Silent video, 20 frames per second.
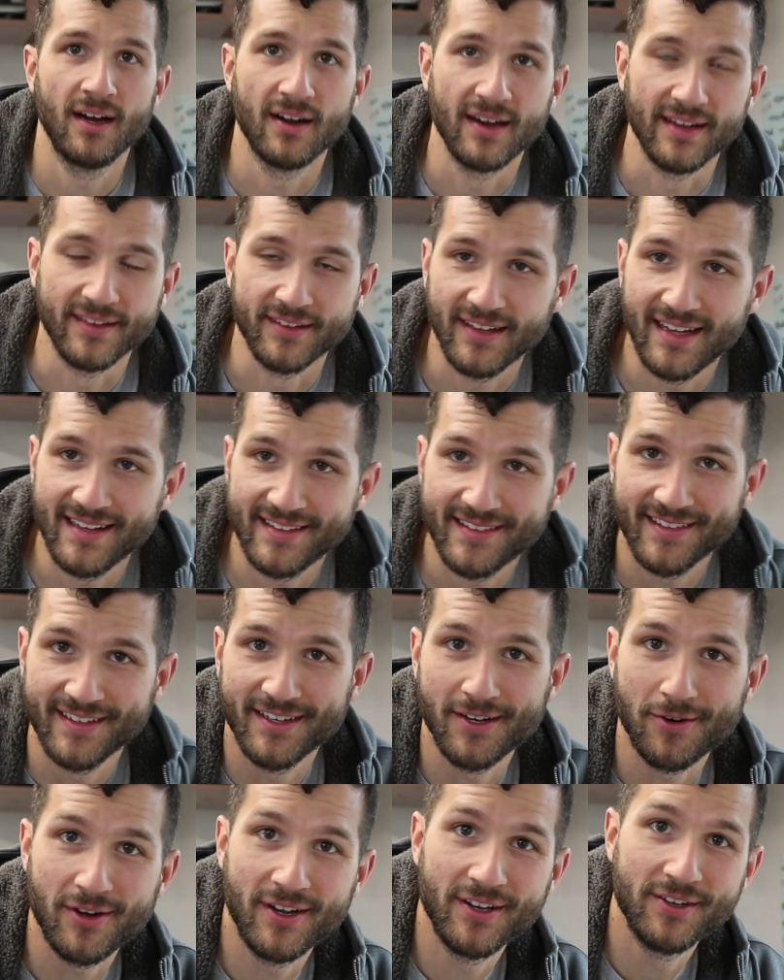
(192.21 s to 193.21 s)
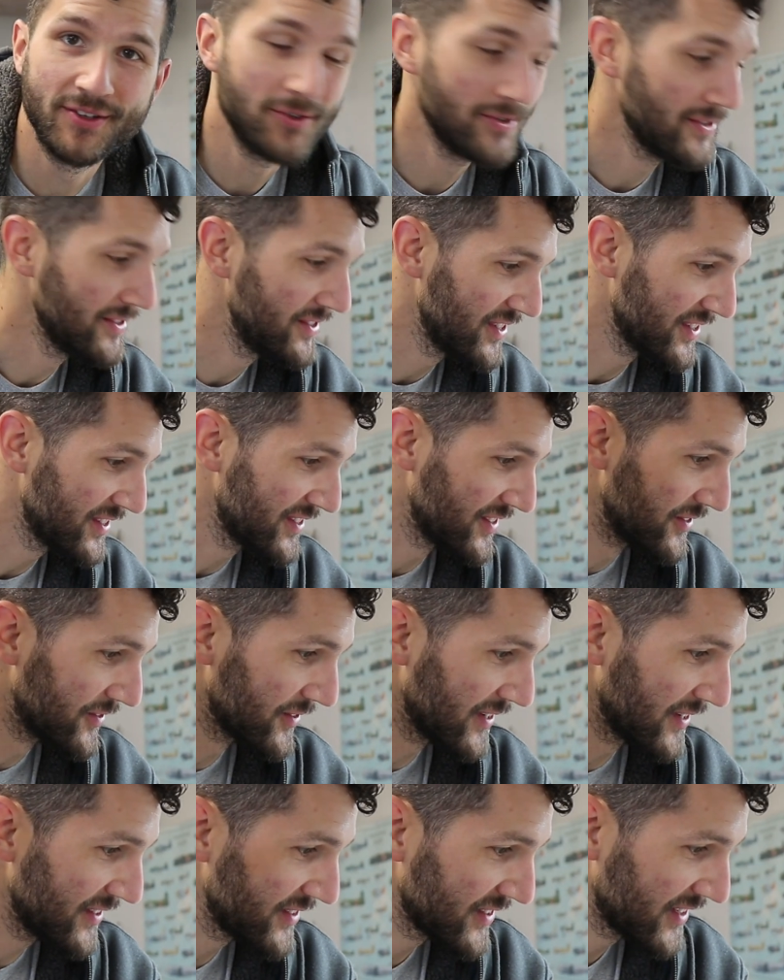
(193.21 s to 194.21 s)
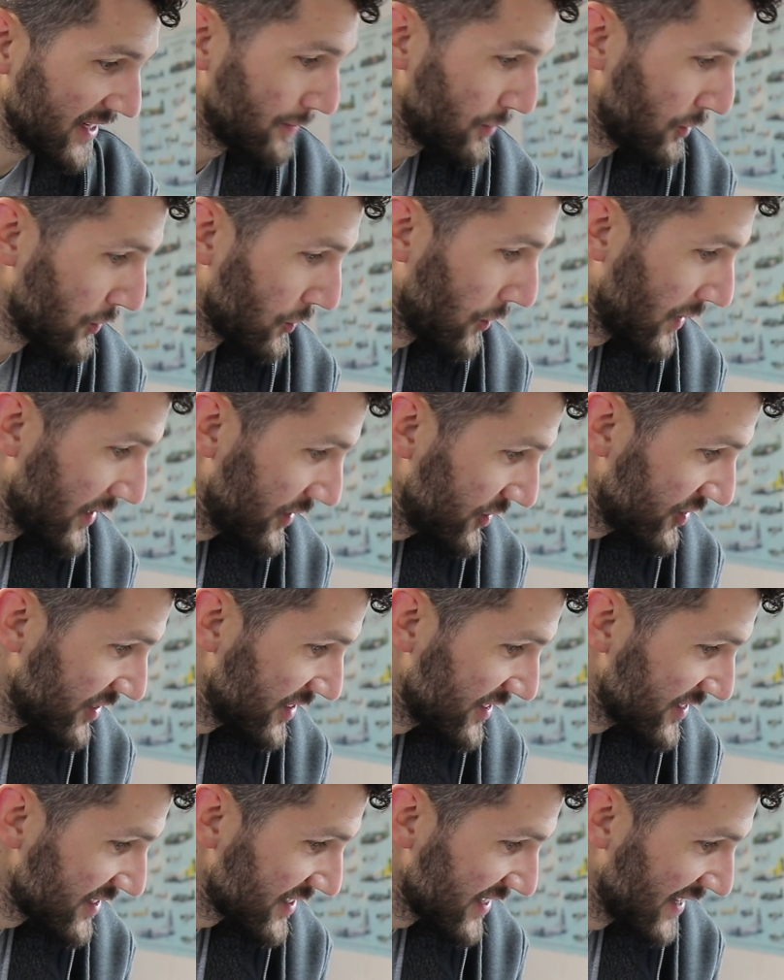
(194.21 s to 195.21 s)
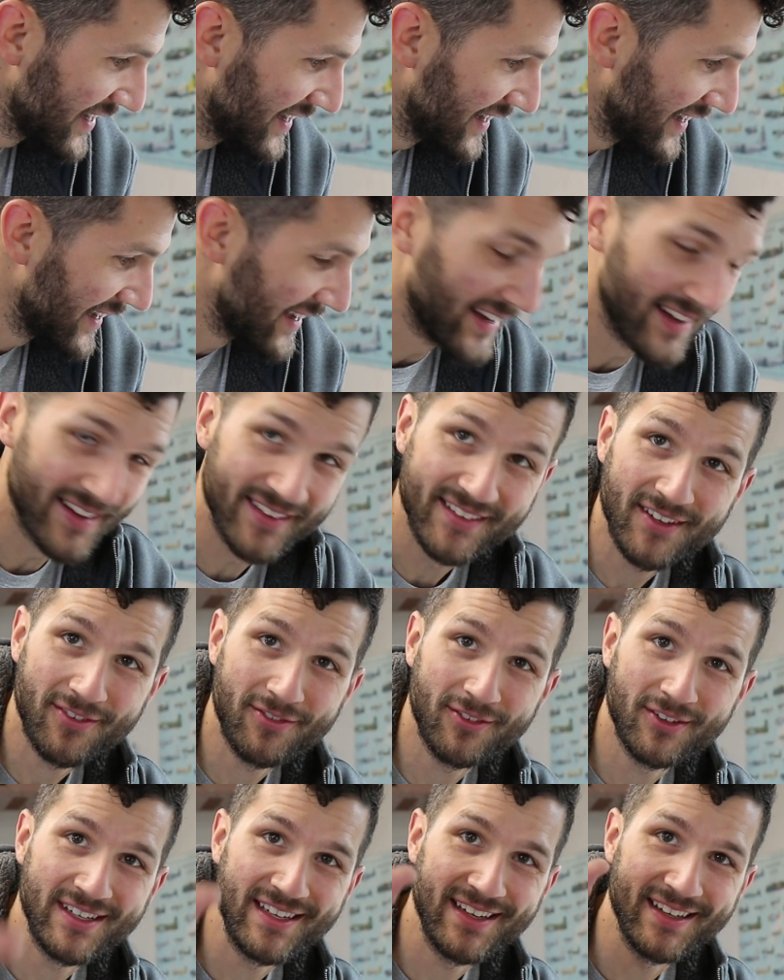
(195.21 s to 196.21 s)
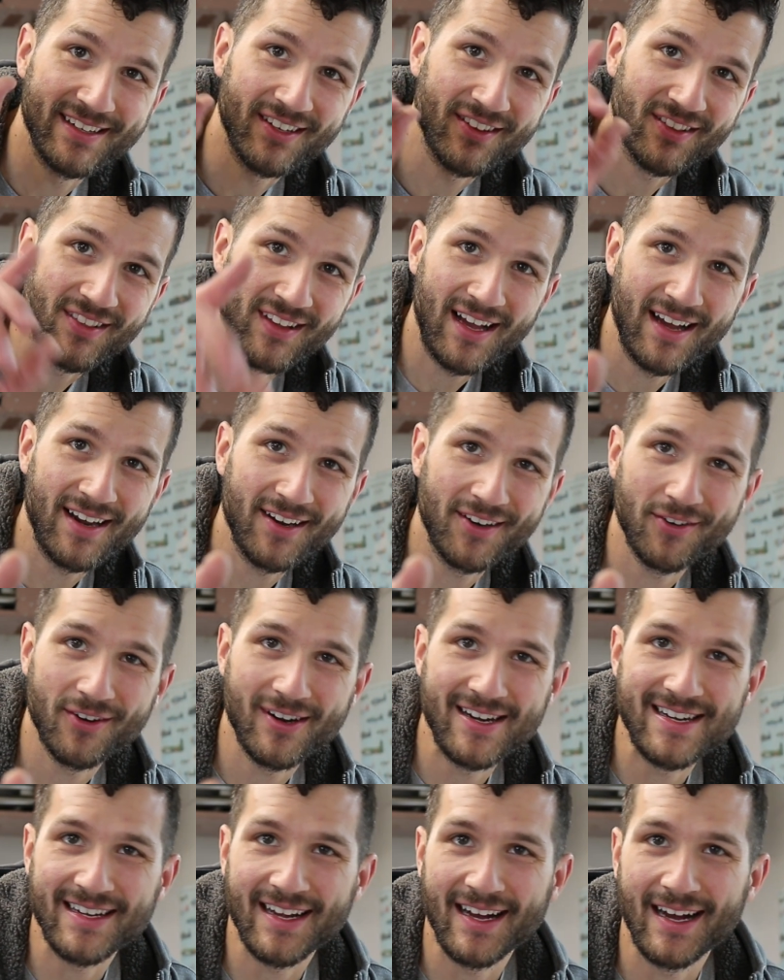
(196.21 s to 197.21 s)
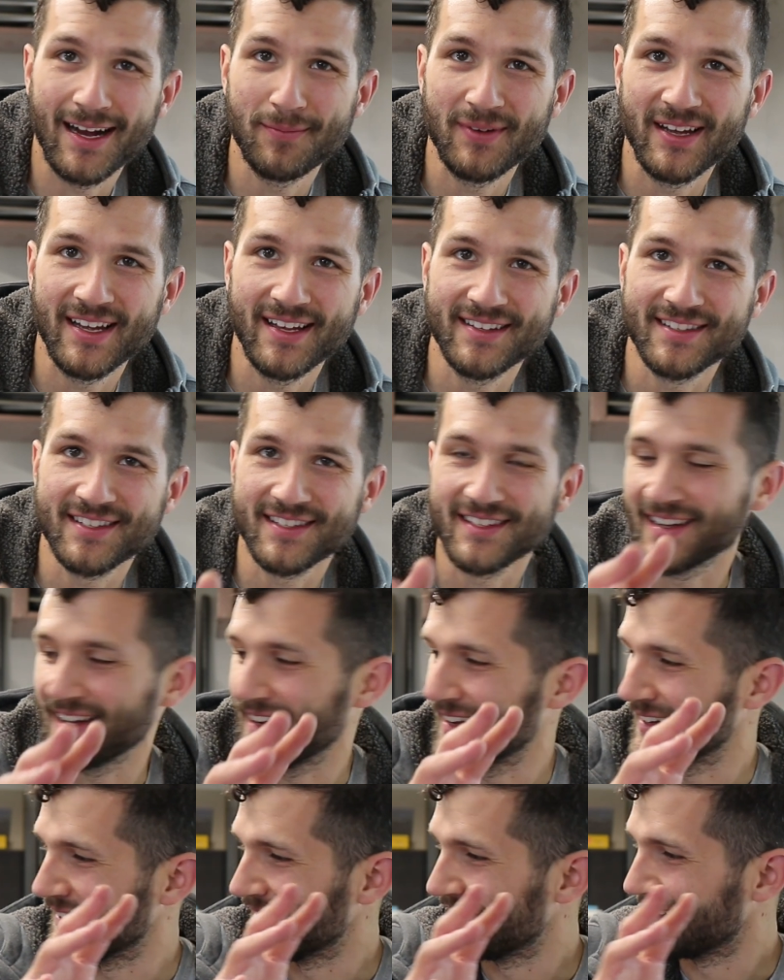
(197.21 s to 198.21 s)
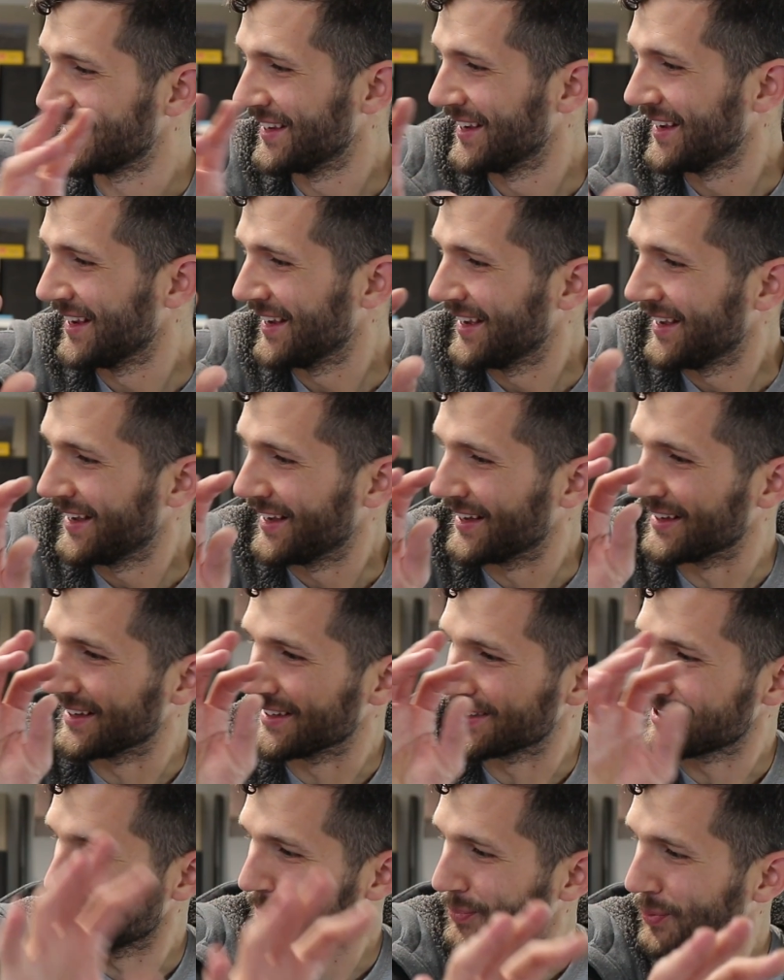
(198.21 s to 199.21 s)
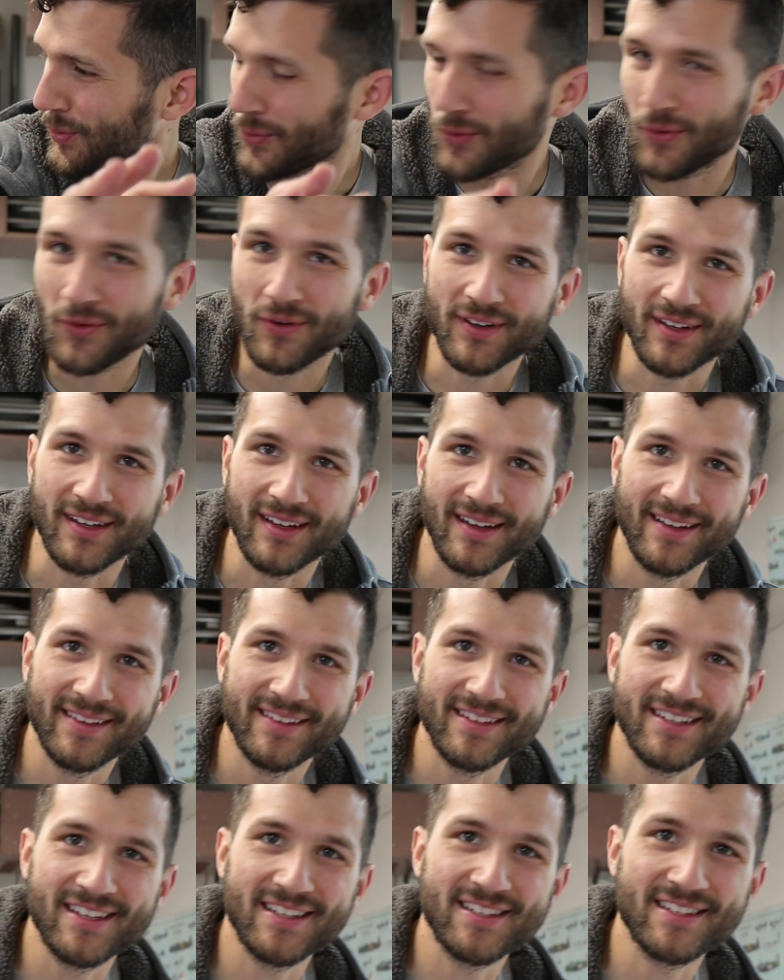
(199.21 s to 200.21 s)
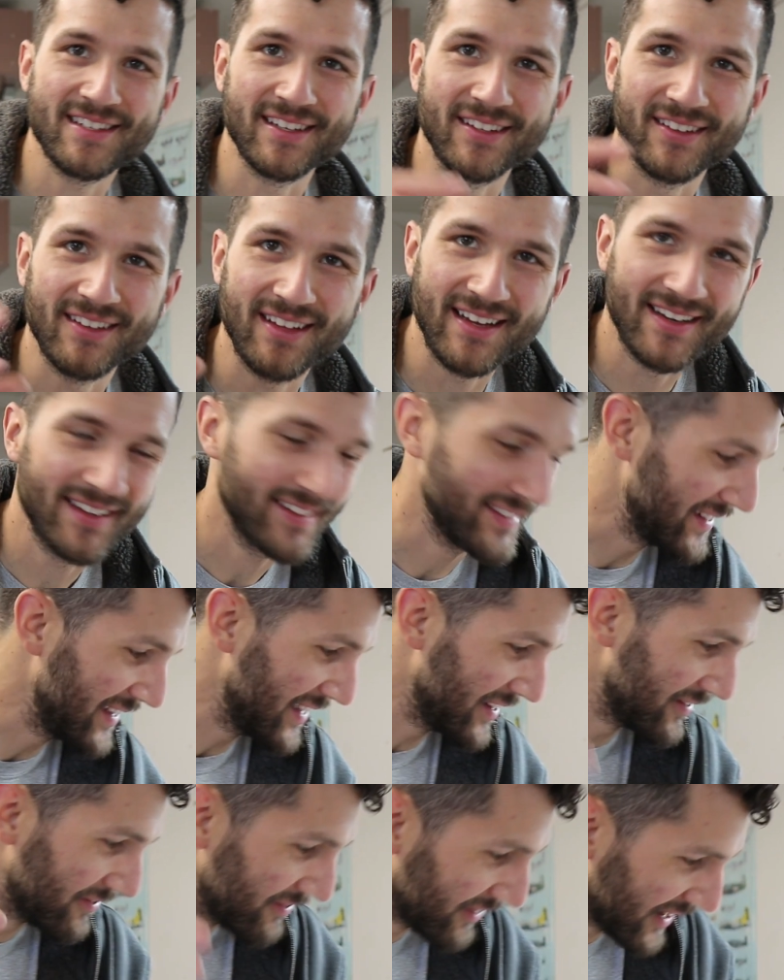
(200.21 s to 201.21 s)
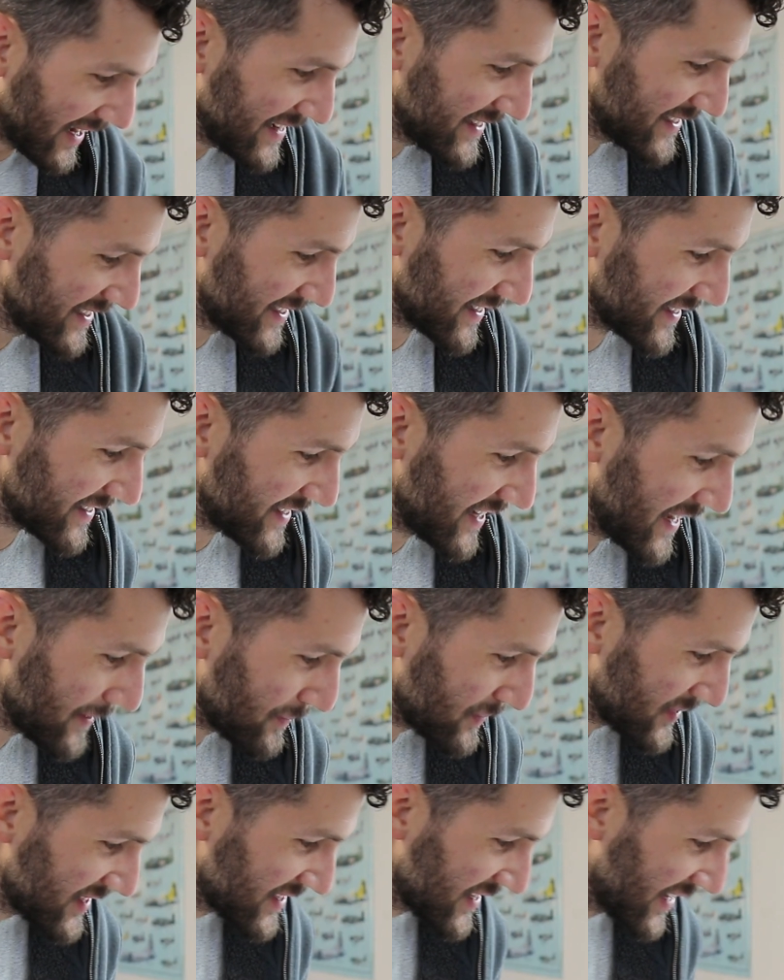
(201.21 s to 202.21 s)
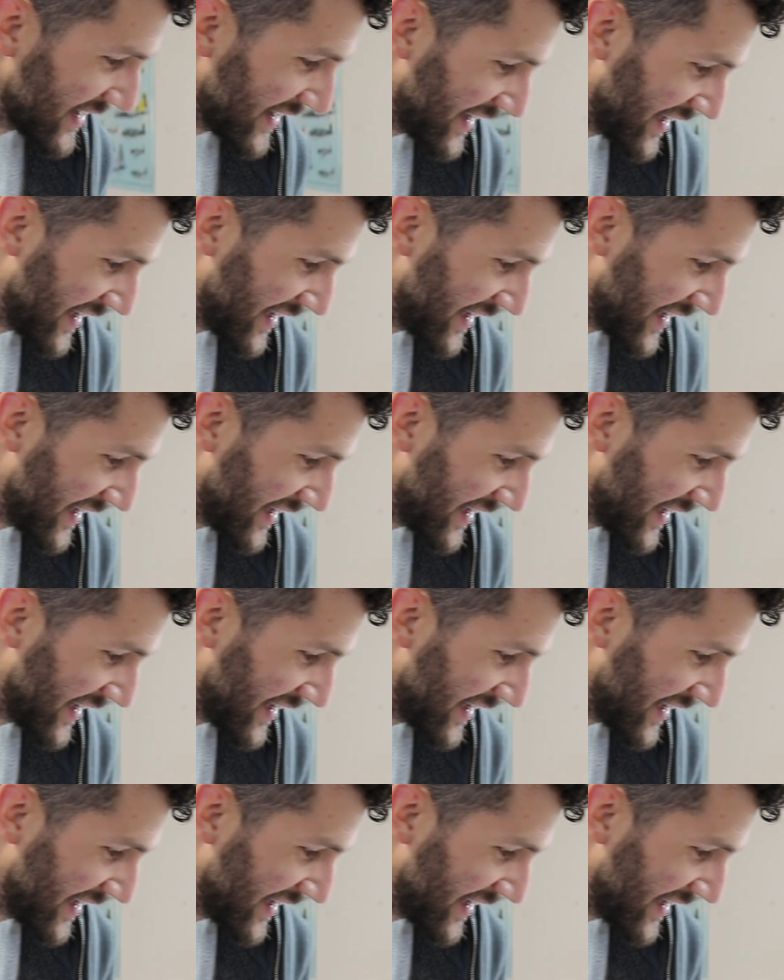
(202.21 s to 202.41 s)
right, the last thing I want to do is just address a couple questions. Definitely getting a lot of great comments and support on this, and a lot of advice and tips.